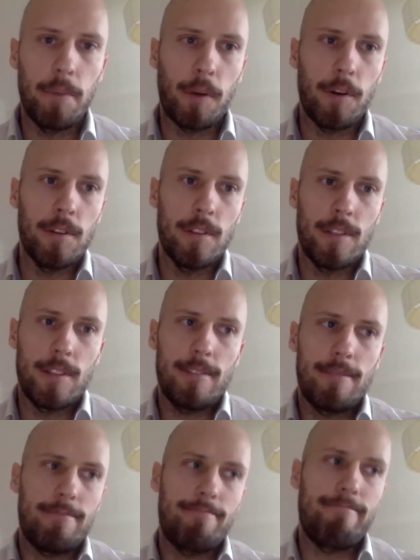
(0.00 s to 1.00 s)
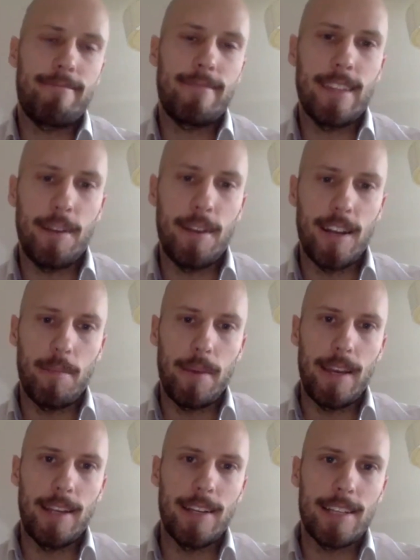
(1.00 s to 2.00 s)
because, you know what I
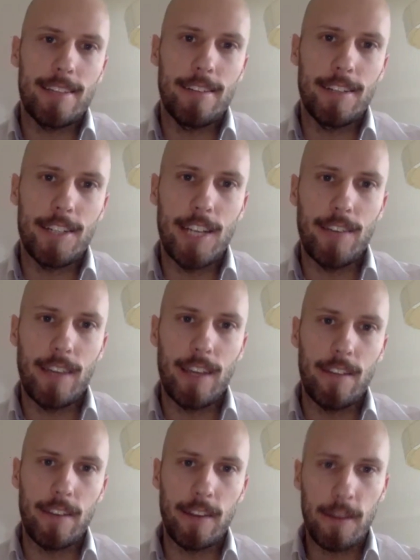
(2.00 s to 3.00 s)
mean? That's not achieving yeah. anything.